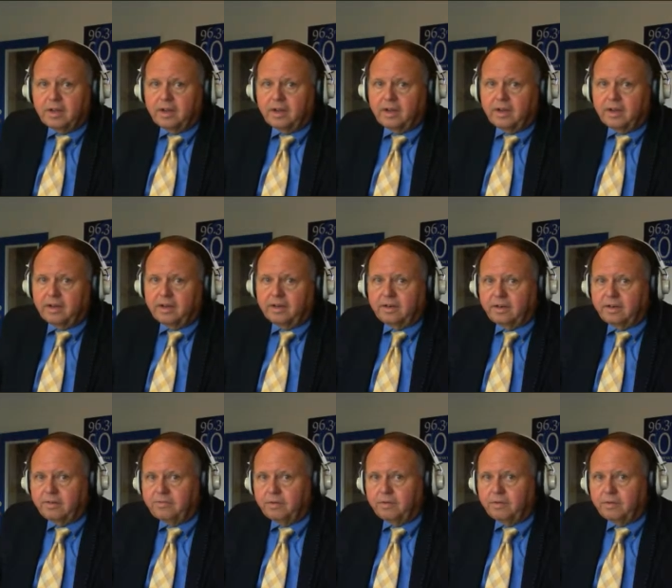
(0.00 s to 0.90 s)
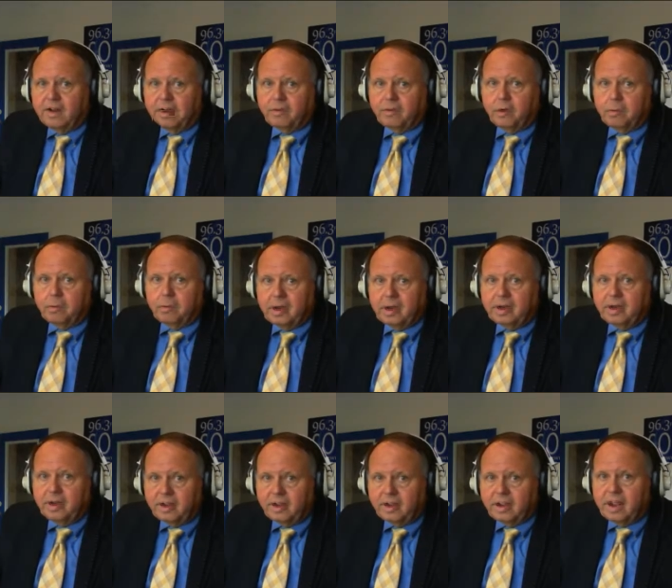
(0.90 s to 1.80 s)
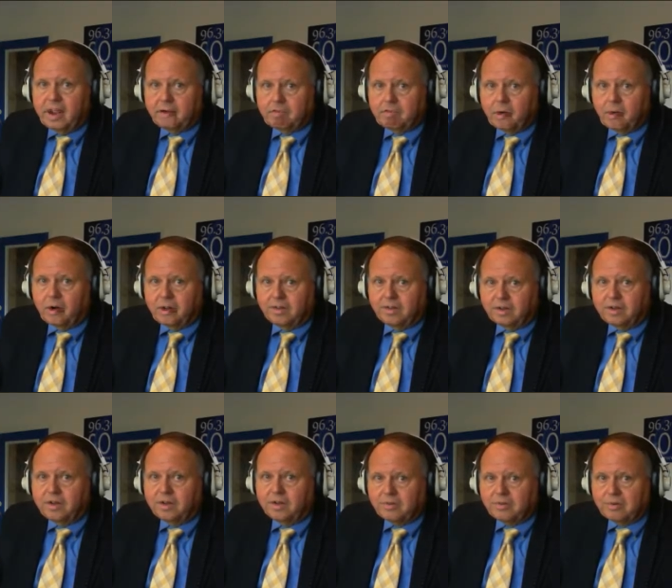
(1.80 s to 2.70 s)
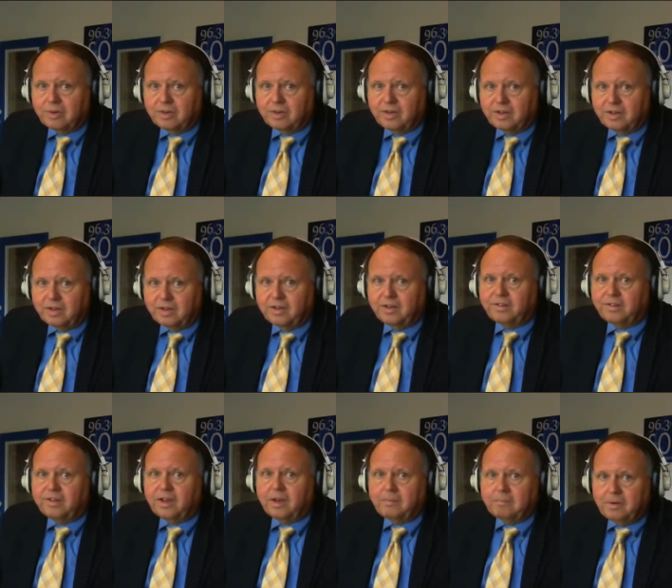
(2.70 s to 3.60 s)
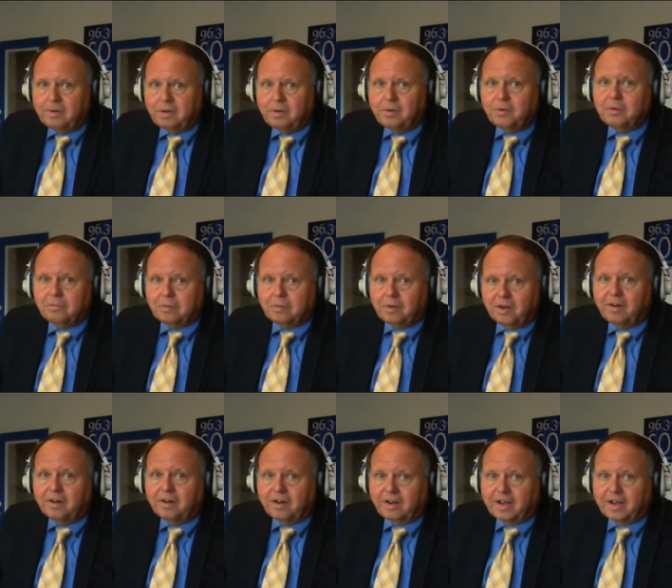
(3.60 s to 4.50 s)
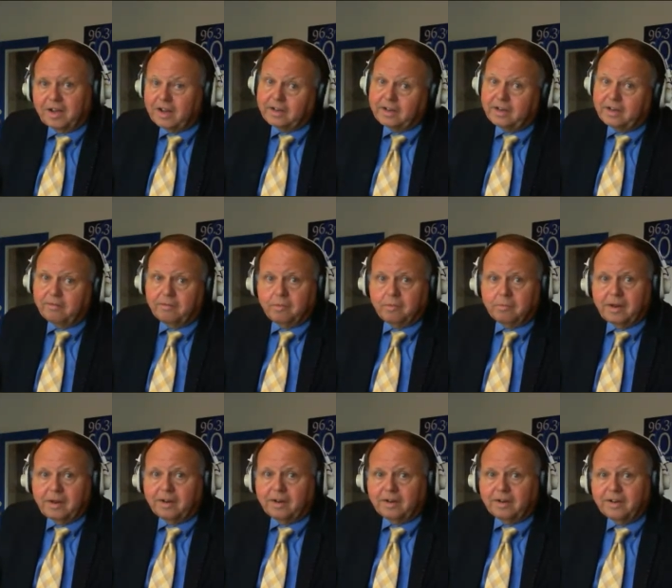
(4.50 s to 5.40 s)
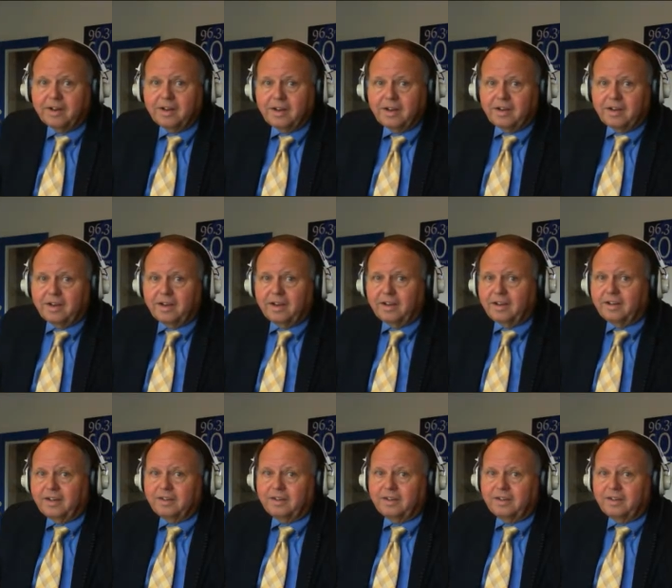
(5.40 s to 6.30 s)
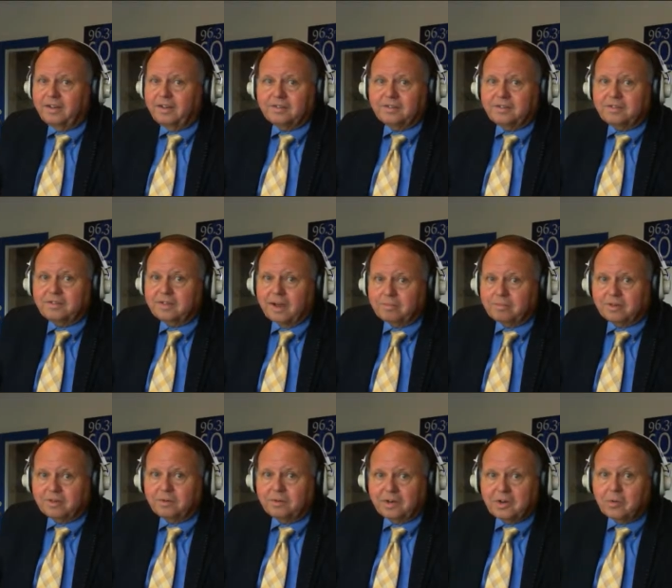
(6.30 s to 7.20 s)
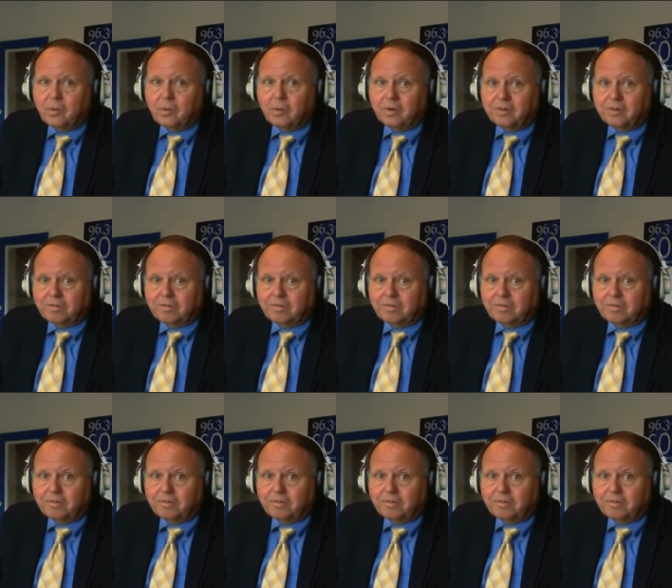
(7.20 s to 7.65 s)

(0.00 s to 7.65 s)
And if you've never been to that part of the country, it is a beautiful area. I'd never been, and it's absolutely. Do you gorgeous.